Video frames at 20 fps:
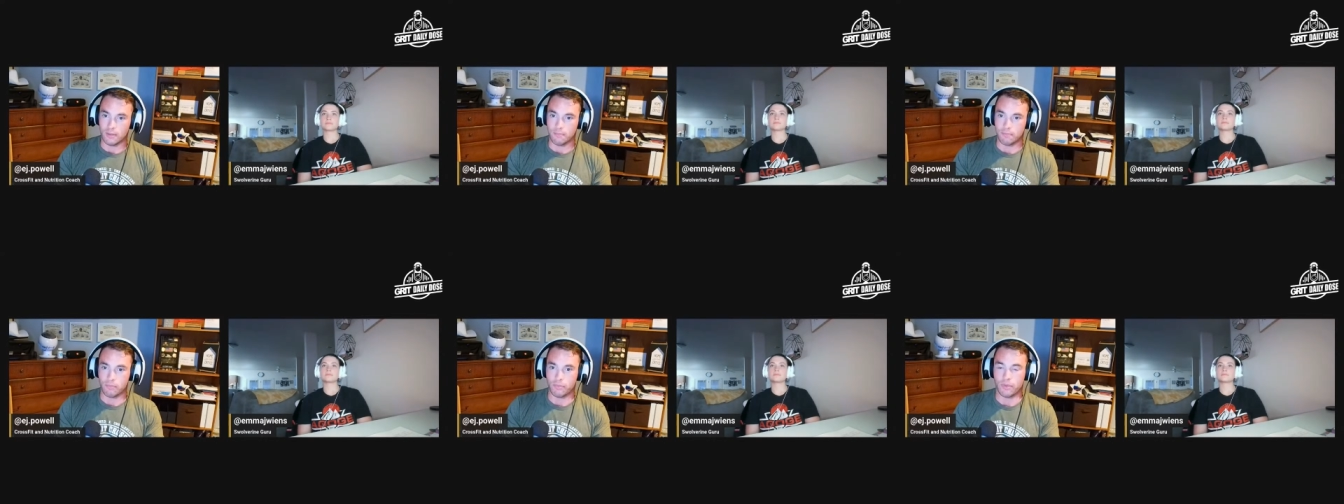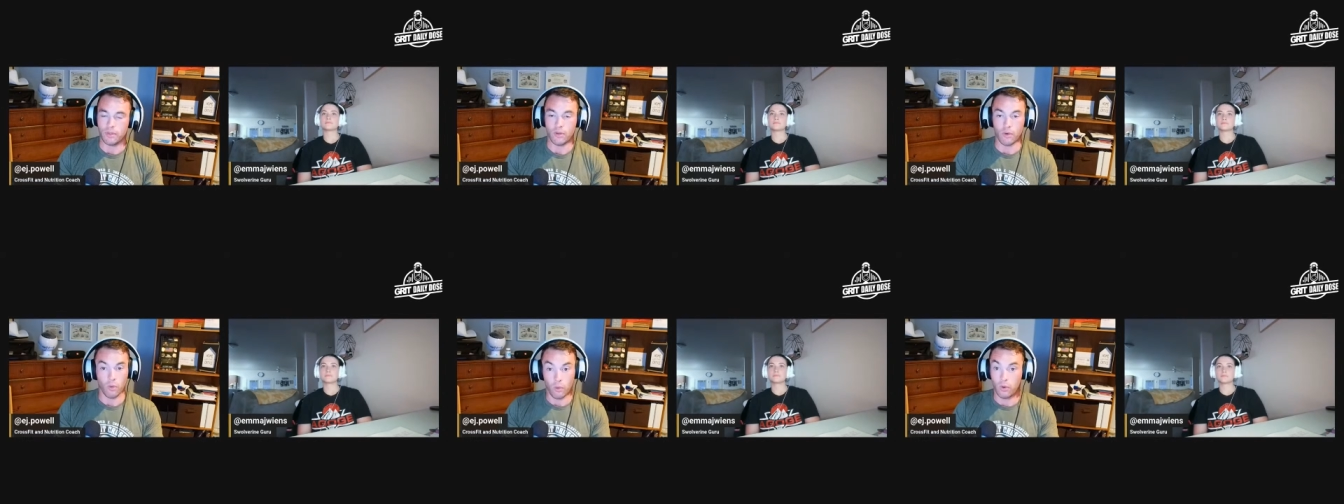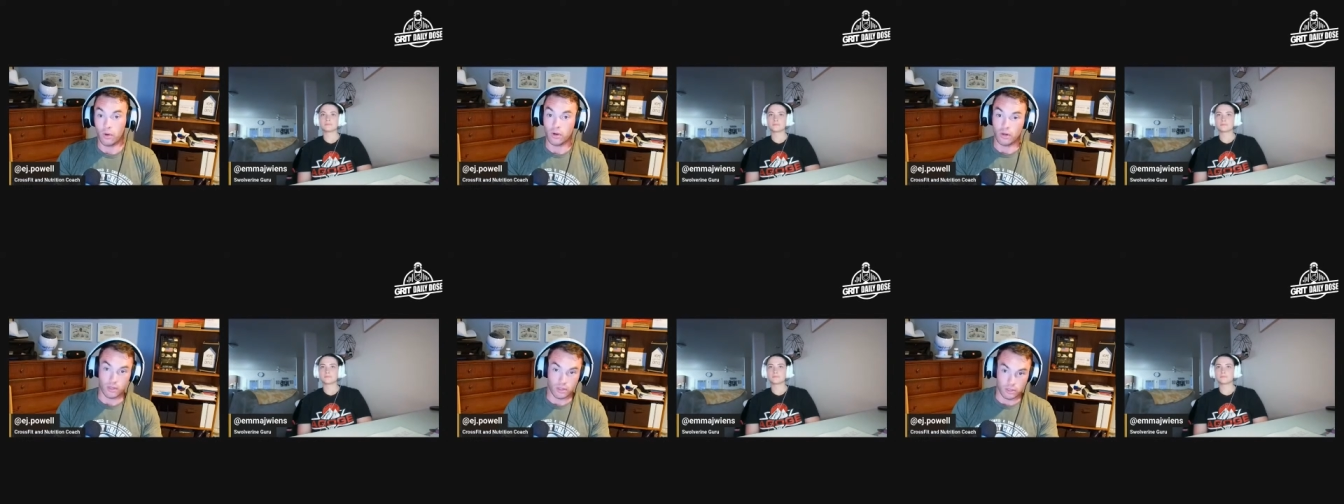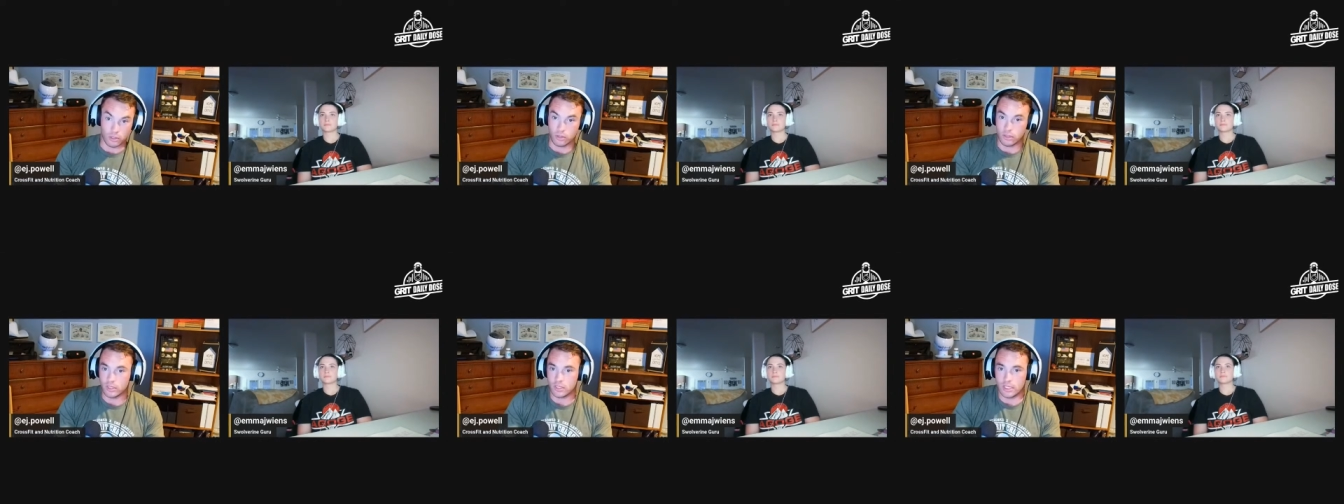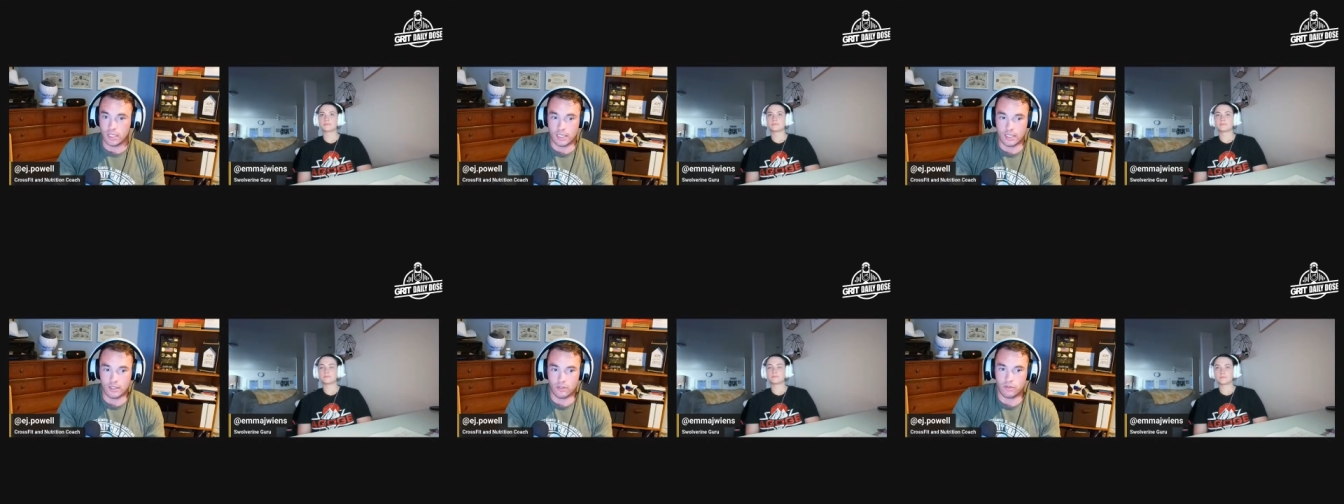Or you could see an
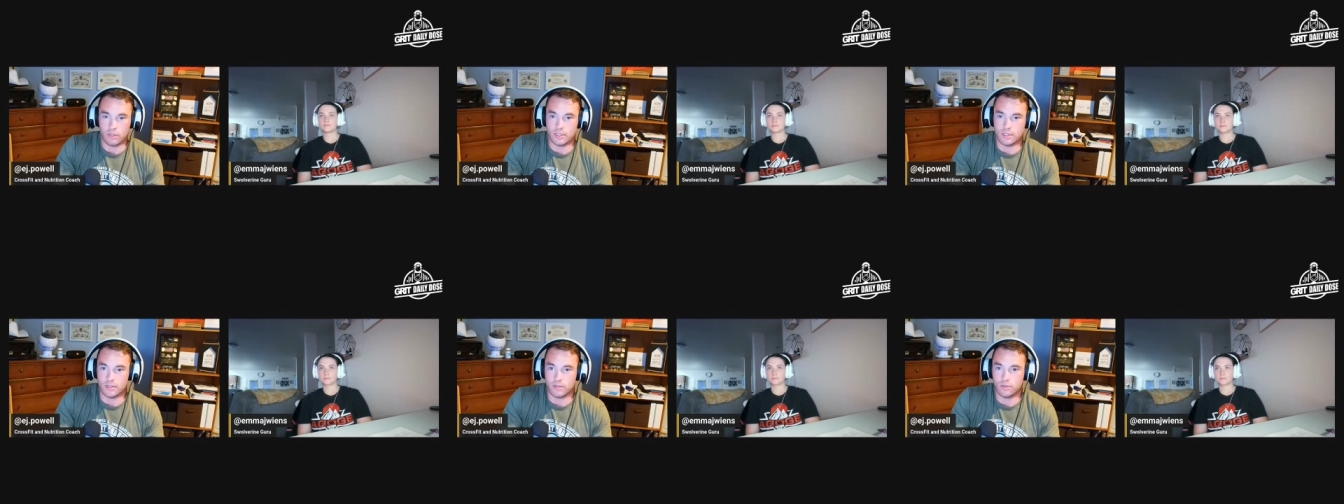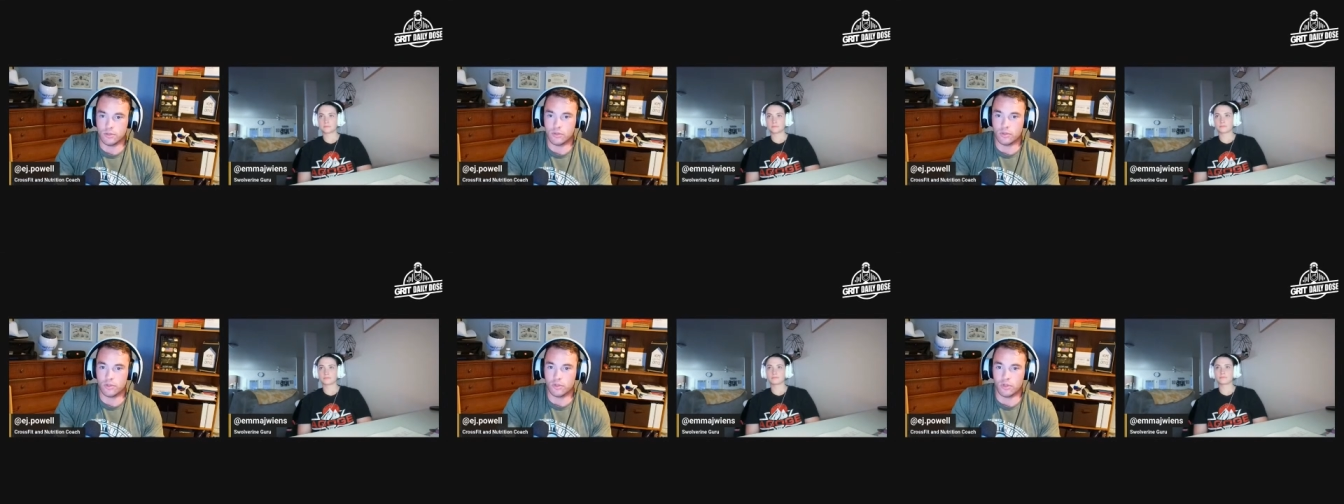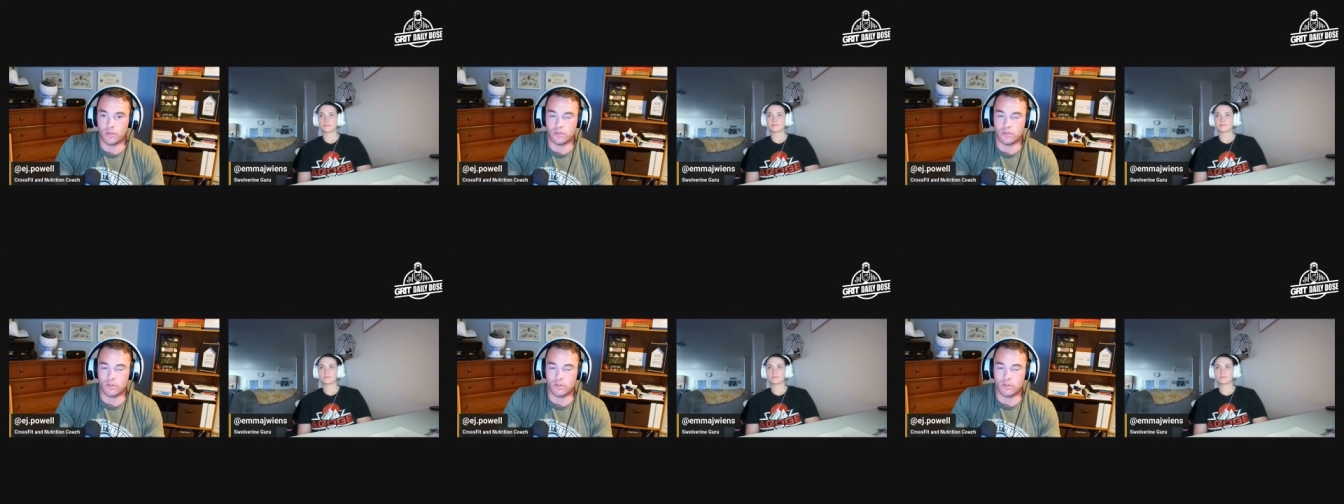increase in sucralose.